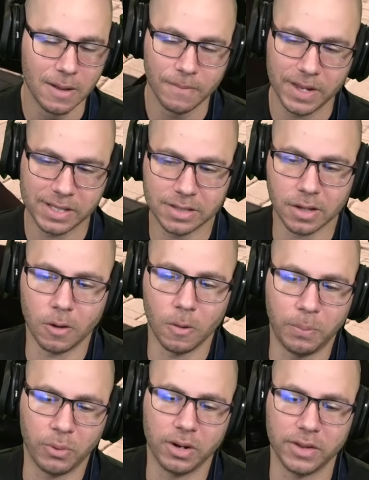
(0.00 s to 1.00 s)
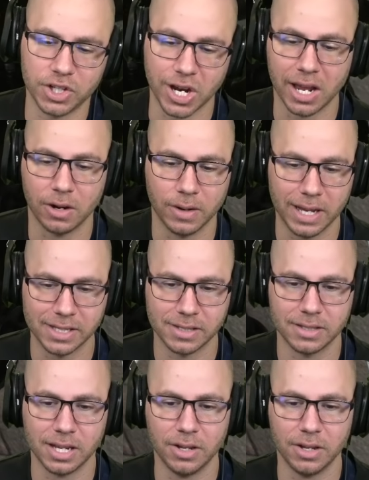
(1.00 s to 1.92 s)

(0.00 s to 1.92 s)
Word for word: the whole point of the channel, is to tell you